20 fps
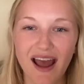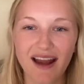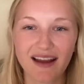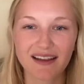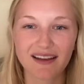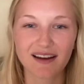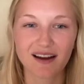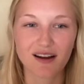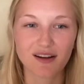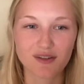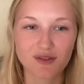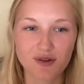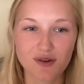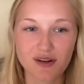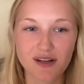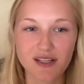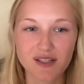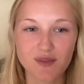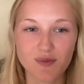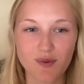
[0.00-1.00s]
And in
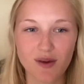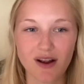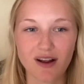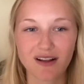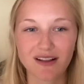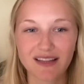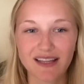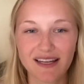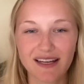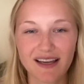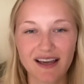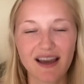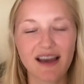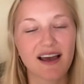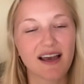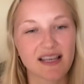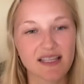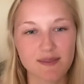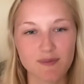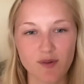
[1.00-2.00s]
Honduras, where
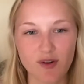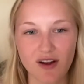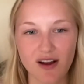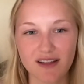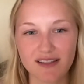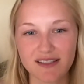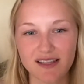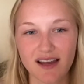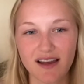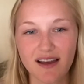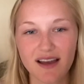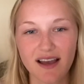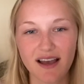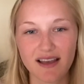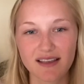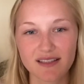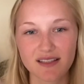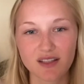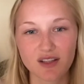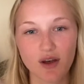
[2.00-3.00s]
Clinica Esperanza
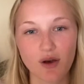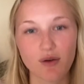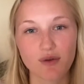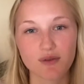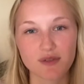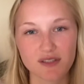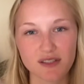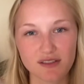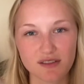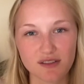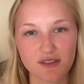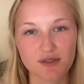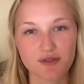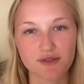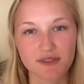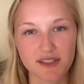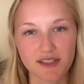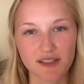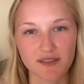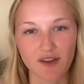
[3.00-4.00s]
has closed due
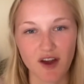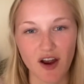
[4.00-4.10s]
to the